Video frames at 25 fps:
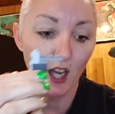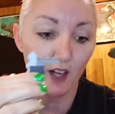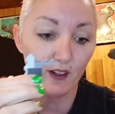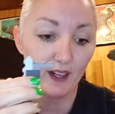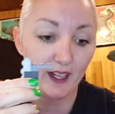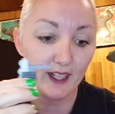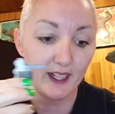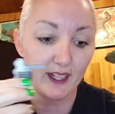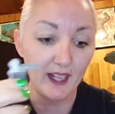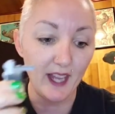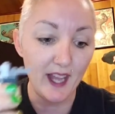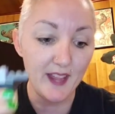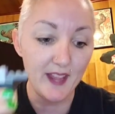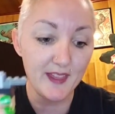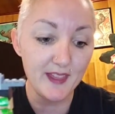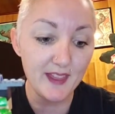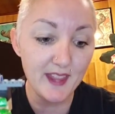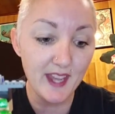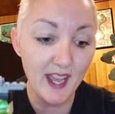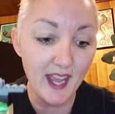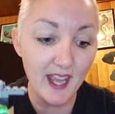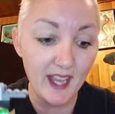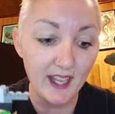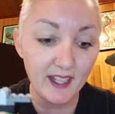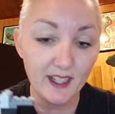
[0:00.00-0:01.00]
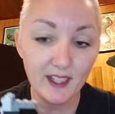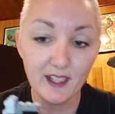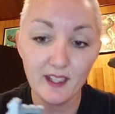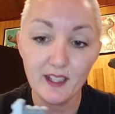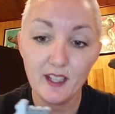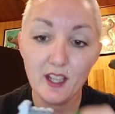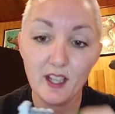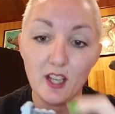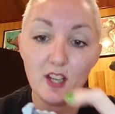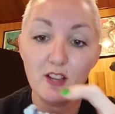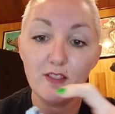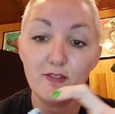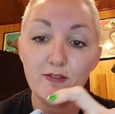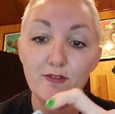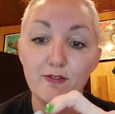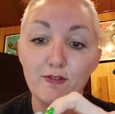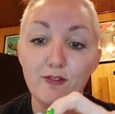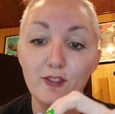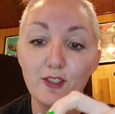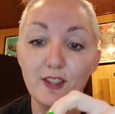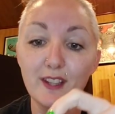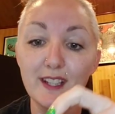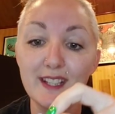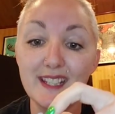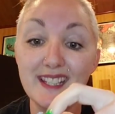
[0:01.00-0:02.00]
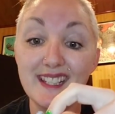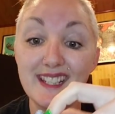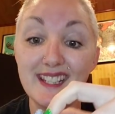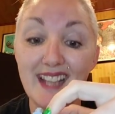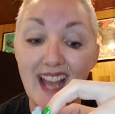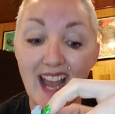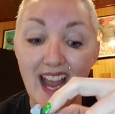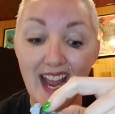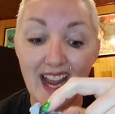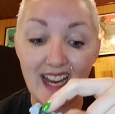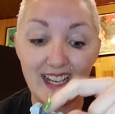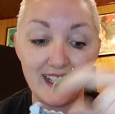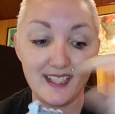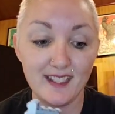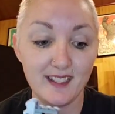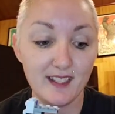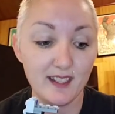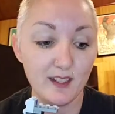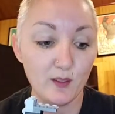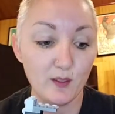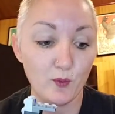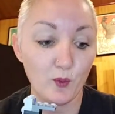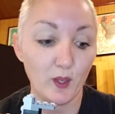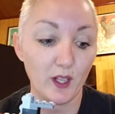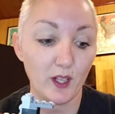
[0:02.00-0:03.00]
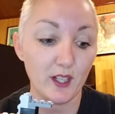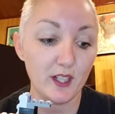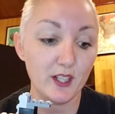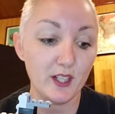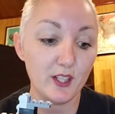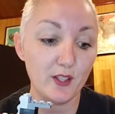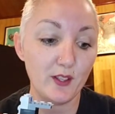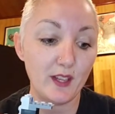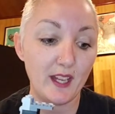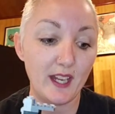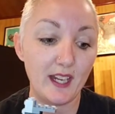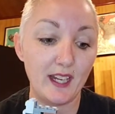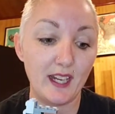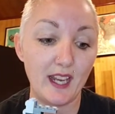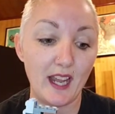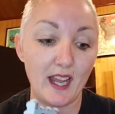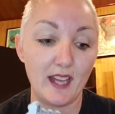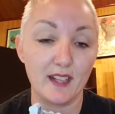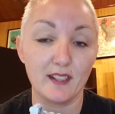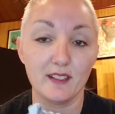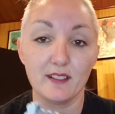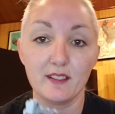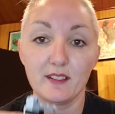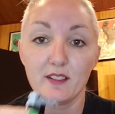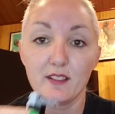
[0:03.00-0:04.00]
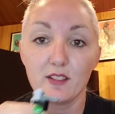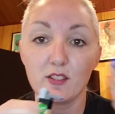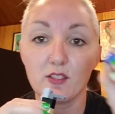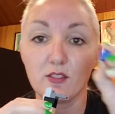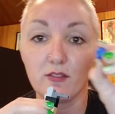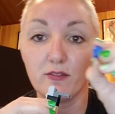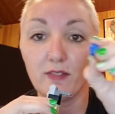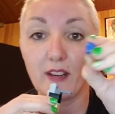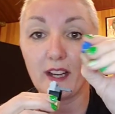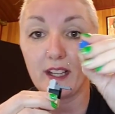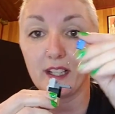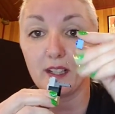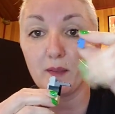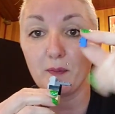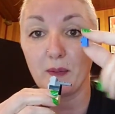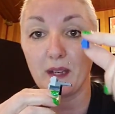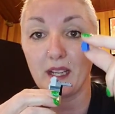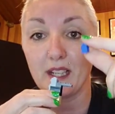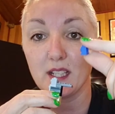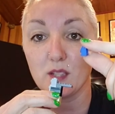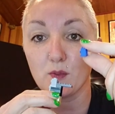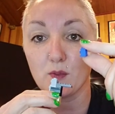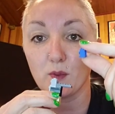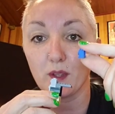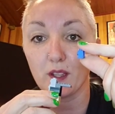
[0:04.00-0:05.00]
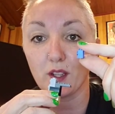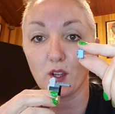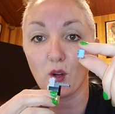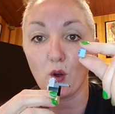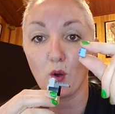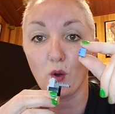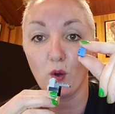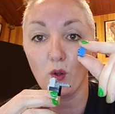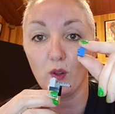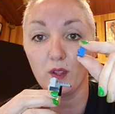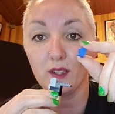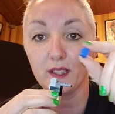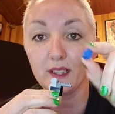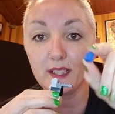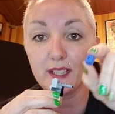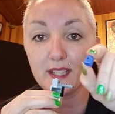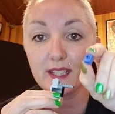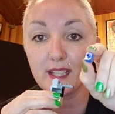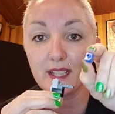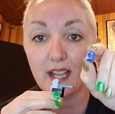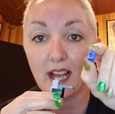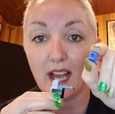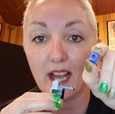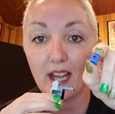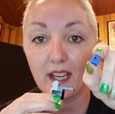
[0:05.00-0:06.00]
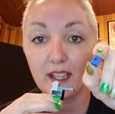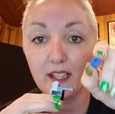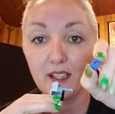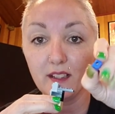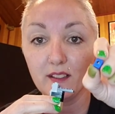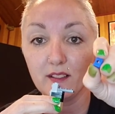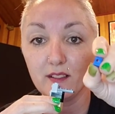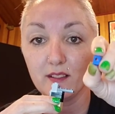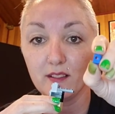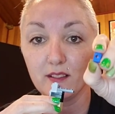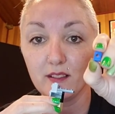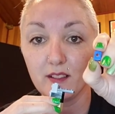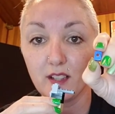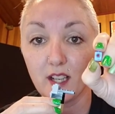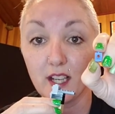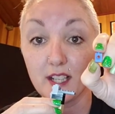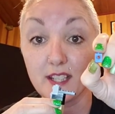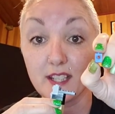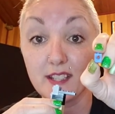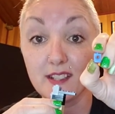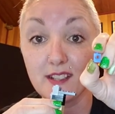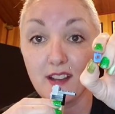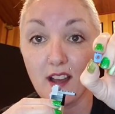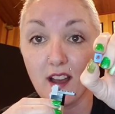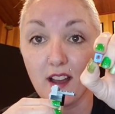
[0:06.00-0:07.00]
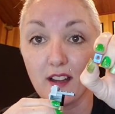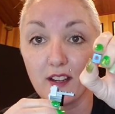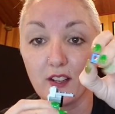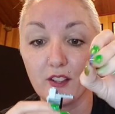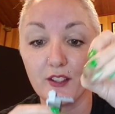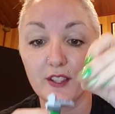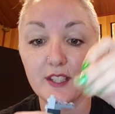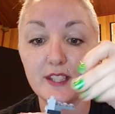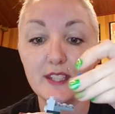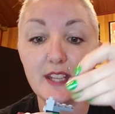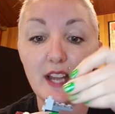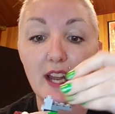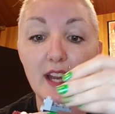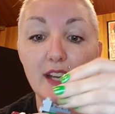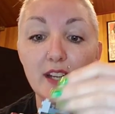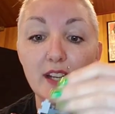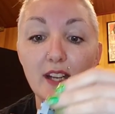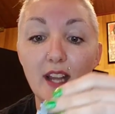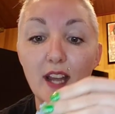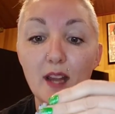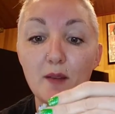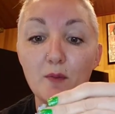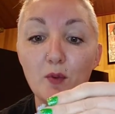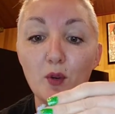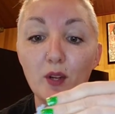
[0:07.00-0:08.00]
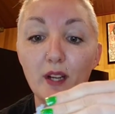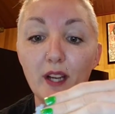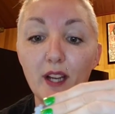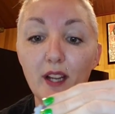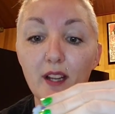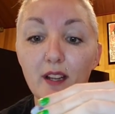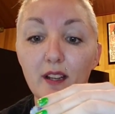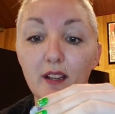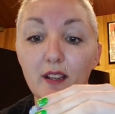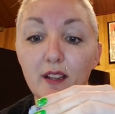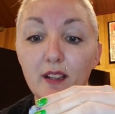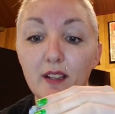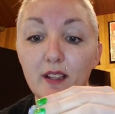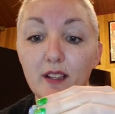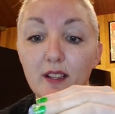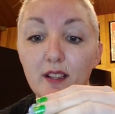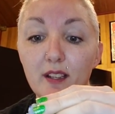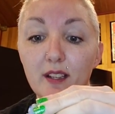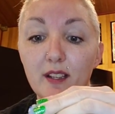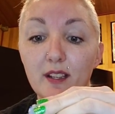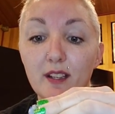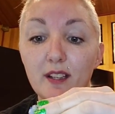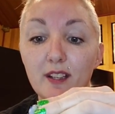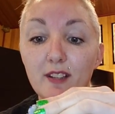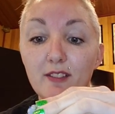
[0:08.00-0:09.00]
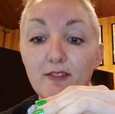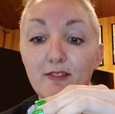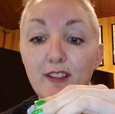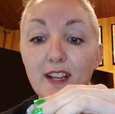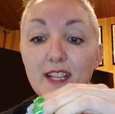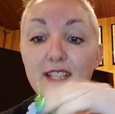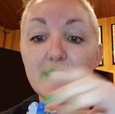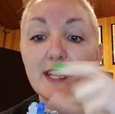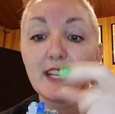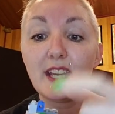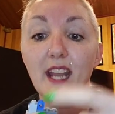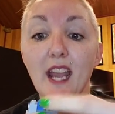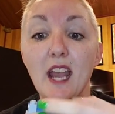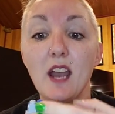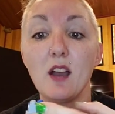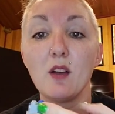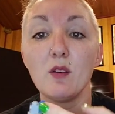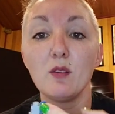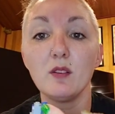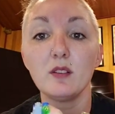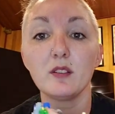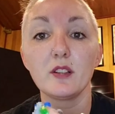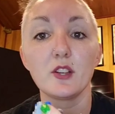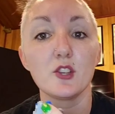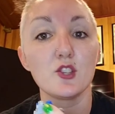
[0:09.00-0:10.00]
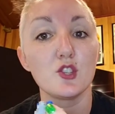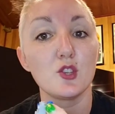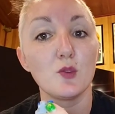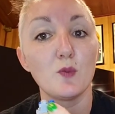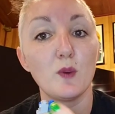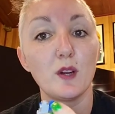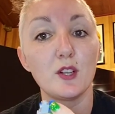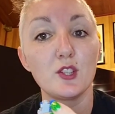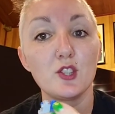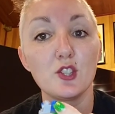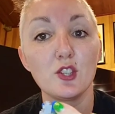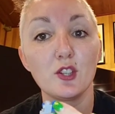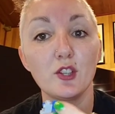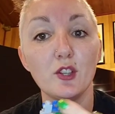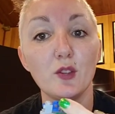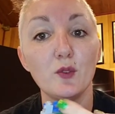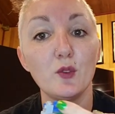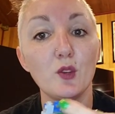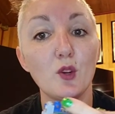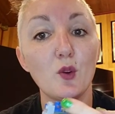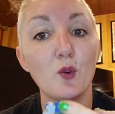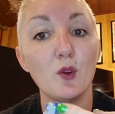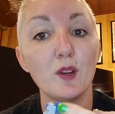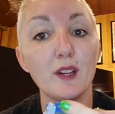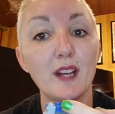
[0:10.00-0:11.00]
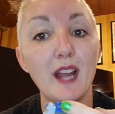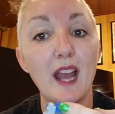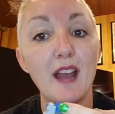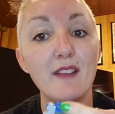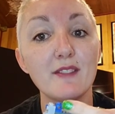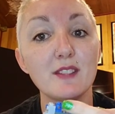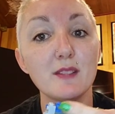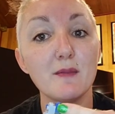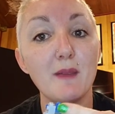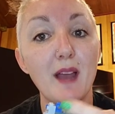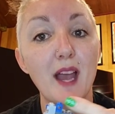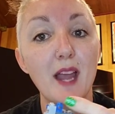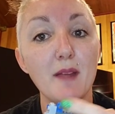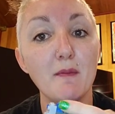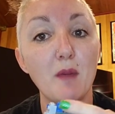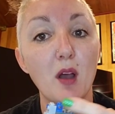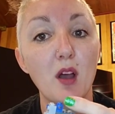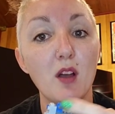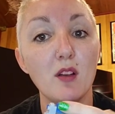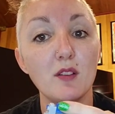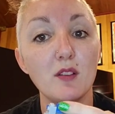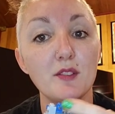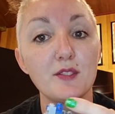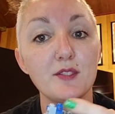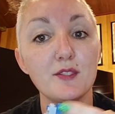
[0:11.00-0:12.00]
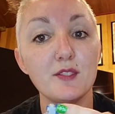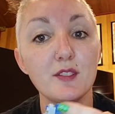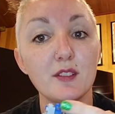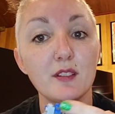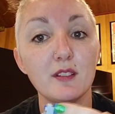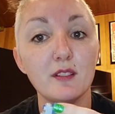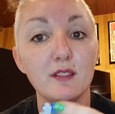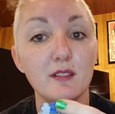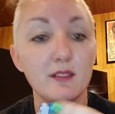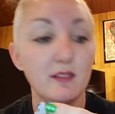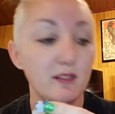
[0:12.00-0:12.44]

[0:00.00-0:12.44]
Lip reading: All right, and then for the sides, we're going to do that again. So find a piece with a hole in the side, a stud on the side, and put it facing out because you want your unicorn to have some eyeballs.